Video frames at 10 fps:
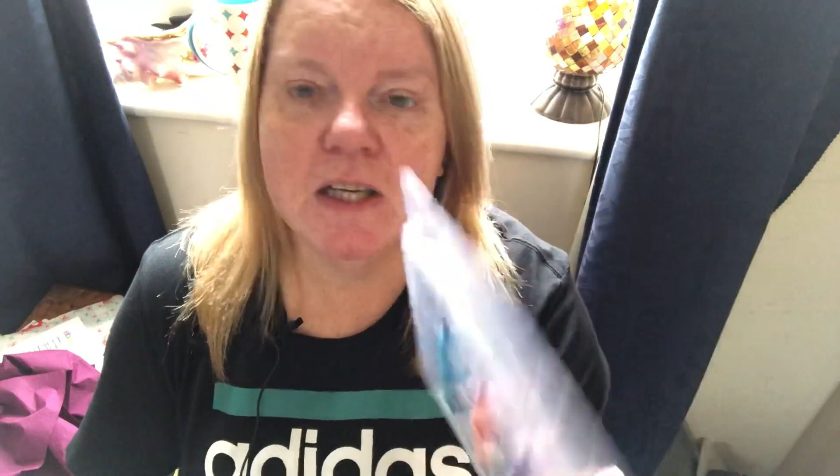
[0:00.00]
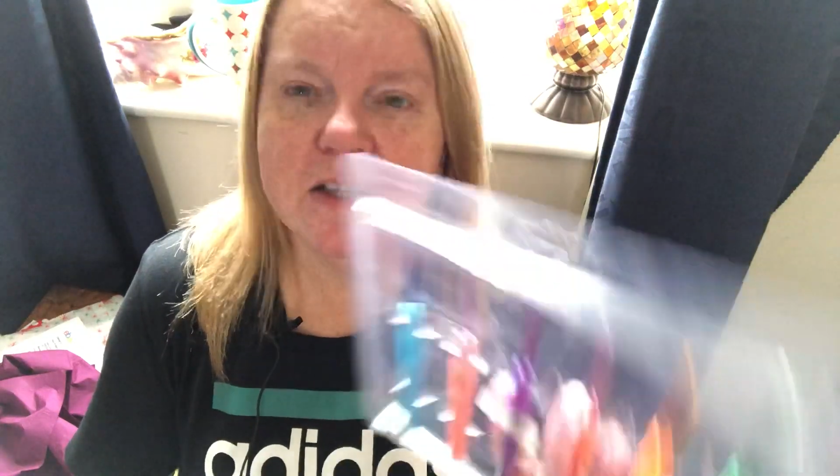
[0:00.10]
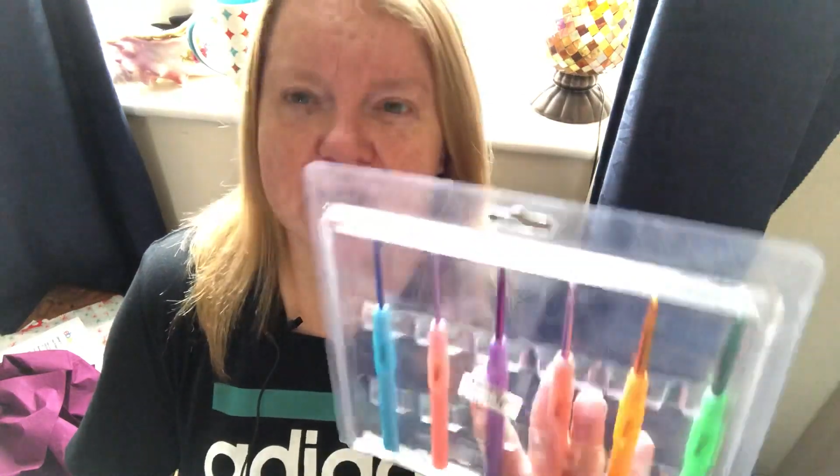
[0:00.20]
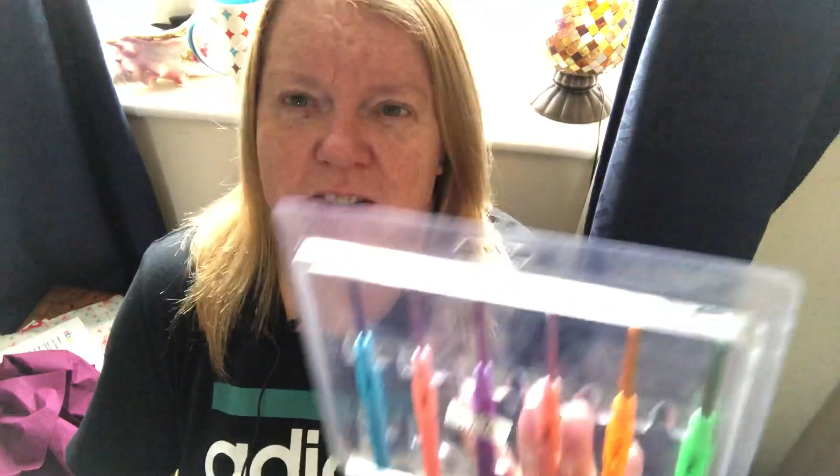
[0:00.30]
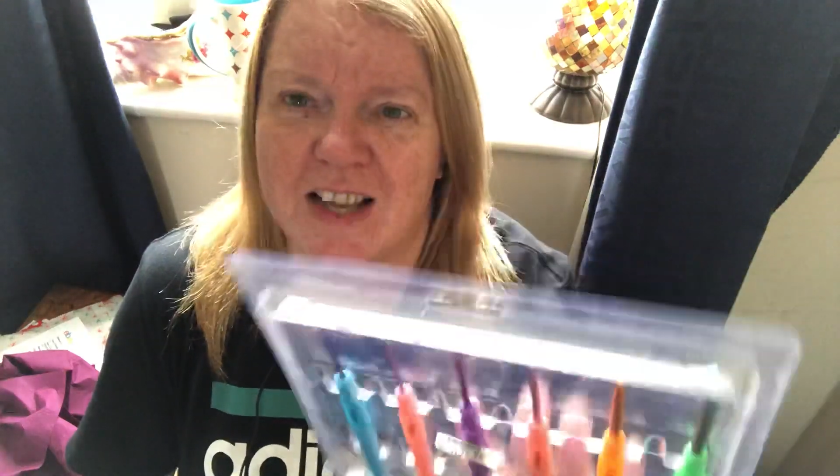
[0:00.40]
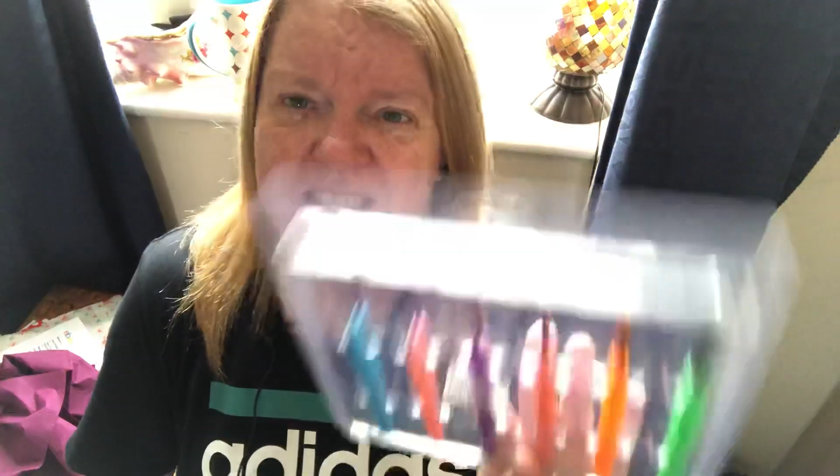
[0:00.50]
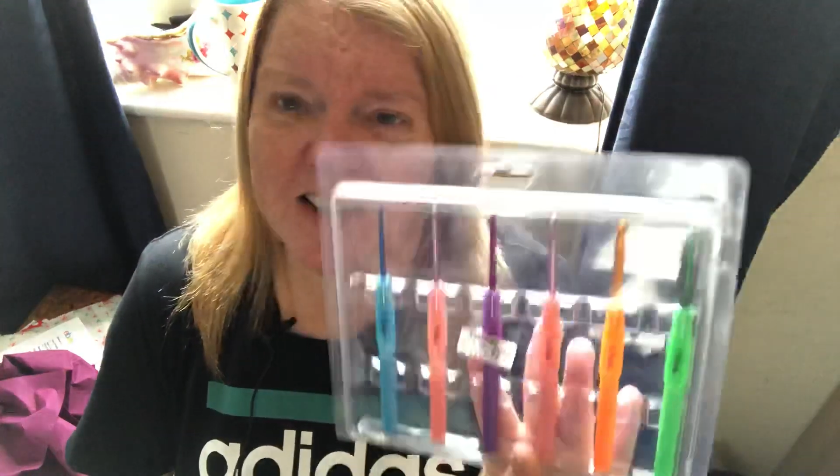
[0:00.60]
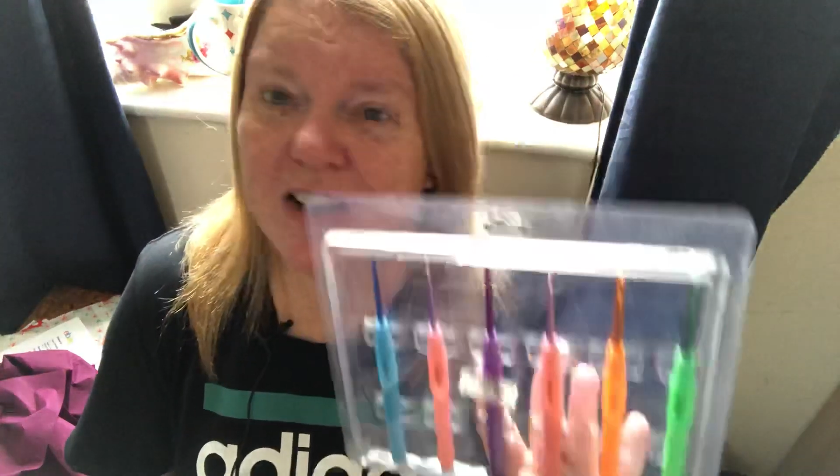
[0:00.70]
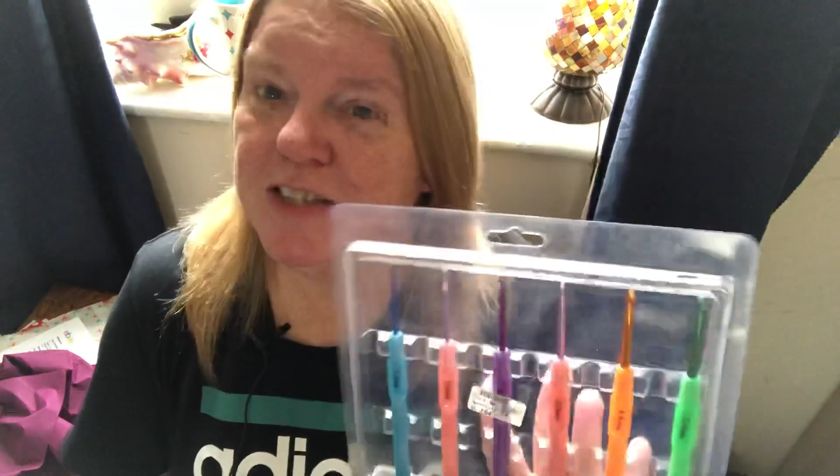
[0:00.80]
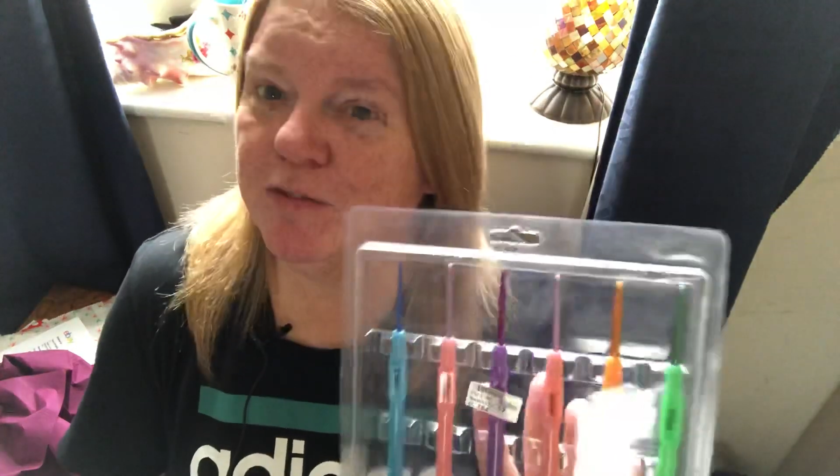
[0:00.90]
So that's
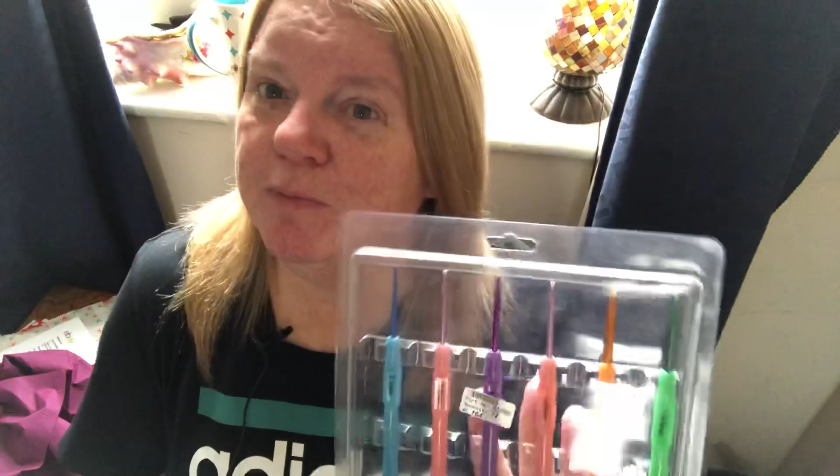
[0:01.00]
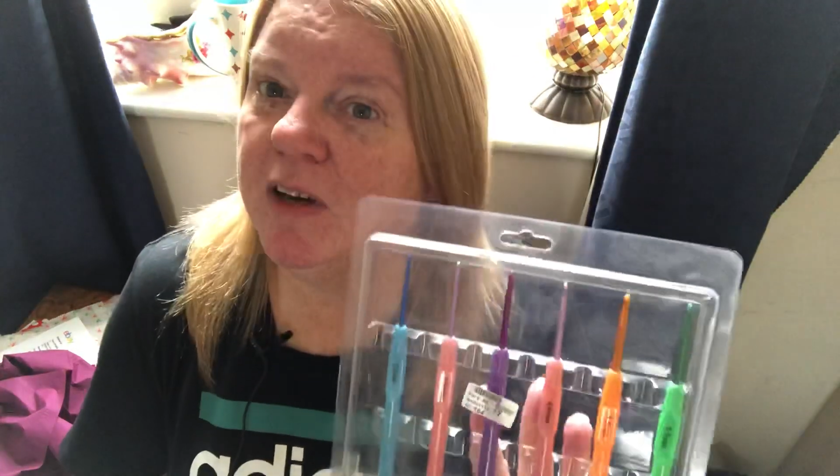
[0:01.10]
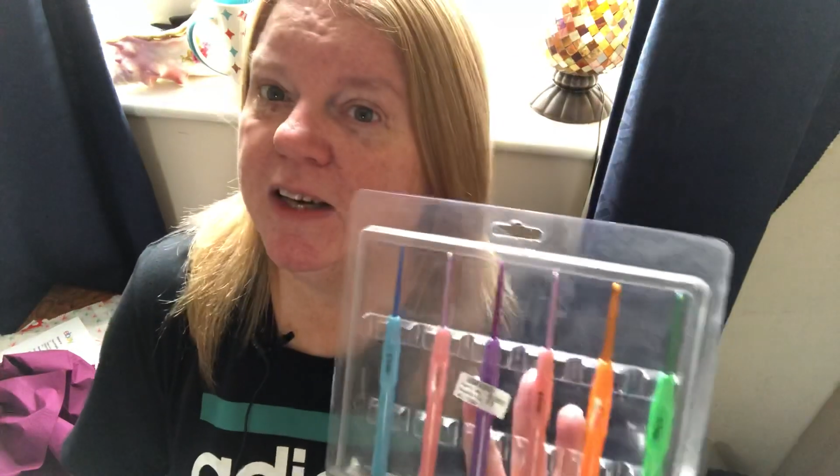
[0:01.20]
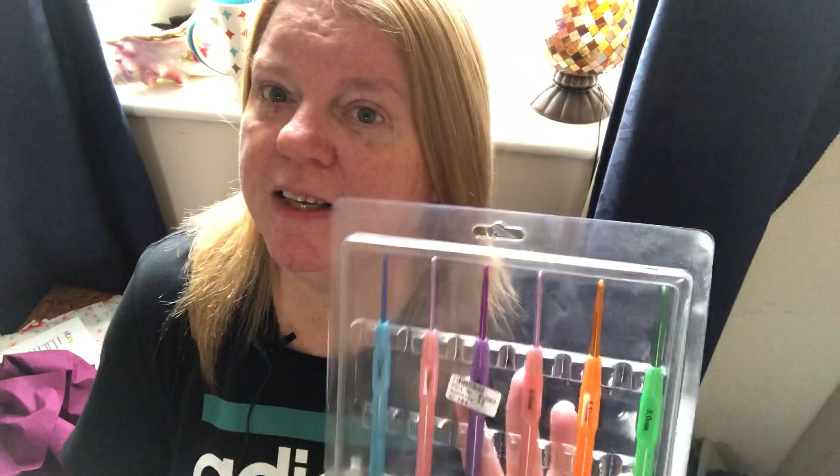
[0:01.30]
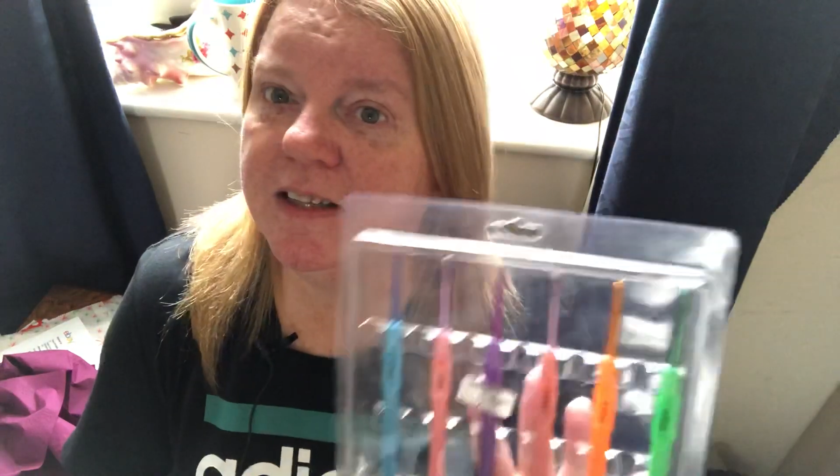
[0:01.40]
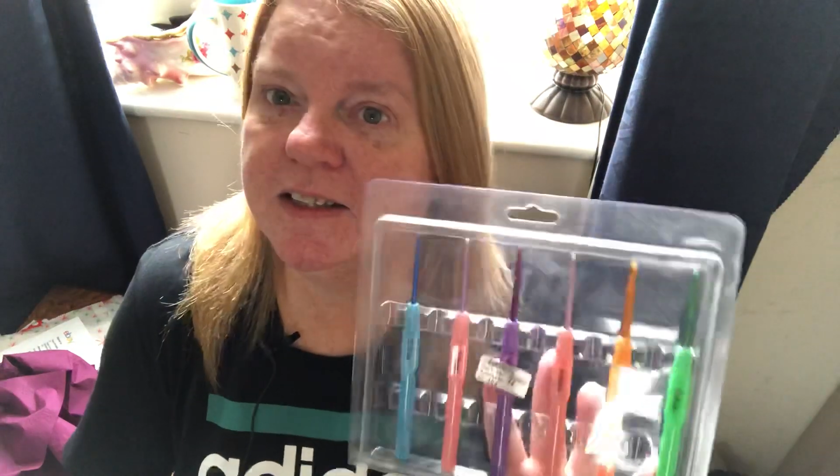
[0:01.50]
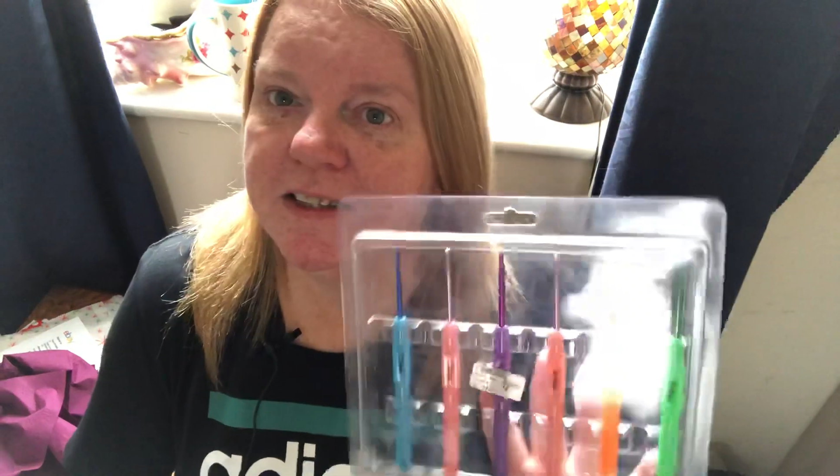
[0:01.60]
kind of my